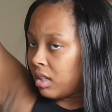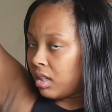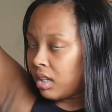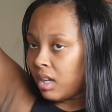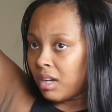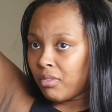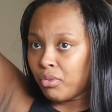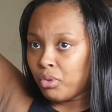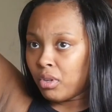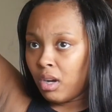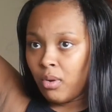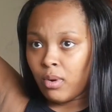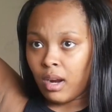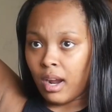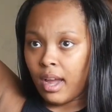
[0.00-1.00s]
Yeah, if you
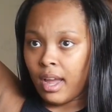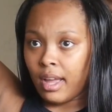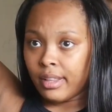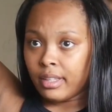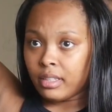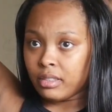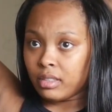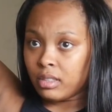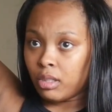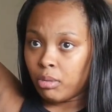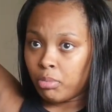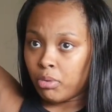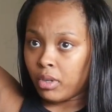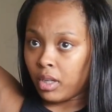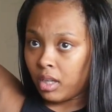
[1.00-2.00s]
don't wear a hat, there's no
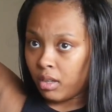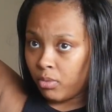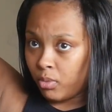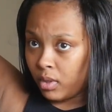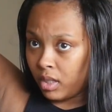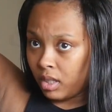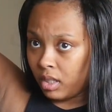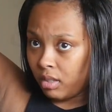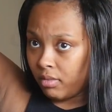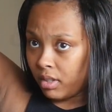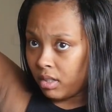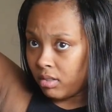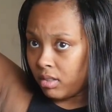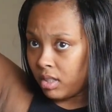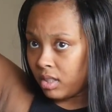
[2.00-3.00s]
point in wearing a leave
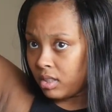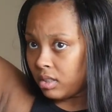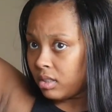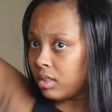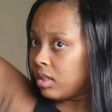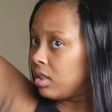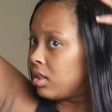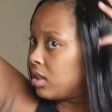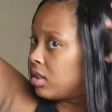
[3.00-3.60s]
out, honestly.